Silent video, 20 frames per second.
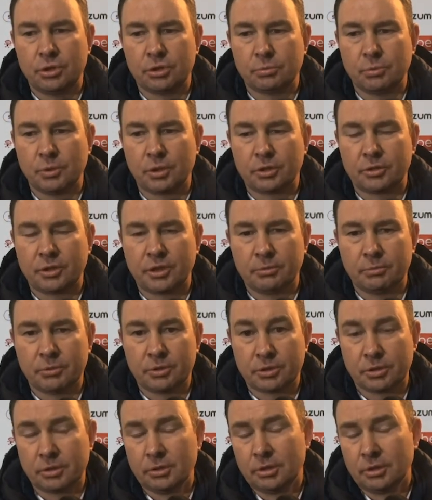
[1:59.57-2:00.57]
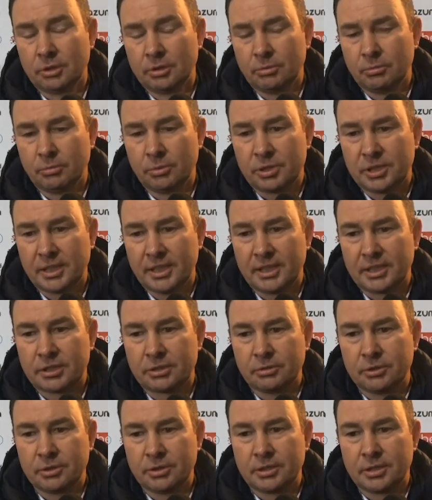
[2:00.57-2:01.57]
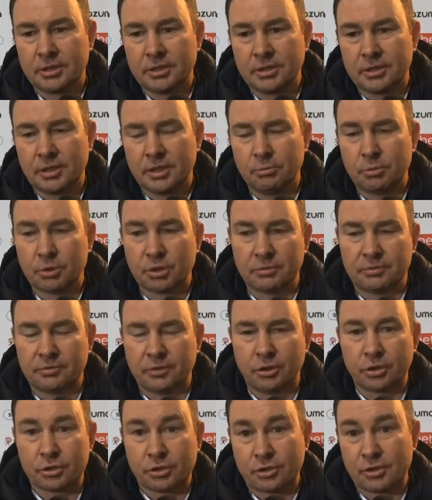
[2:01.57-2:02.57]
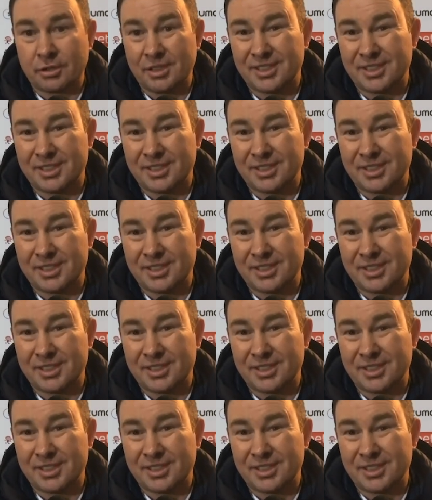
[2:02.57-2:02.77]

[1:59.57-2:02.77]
his work rate was excellent, and he was unfortunate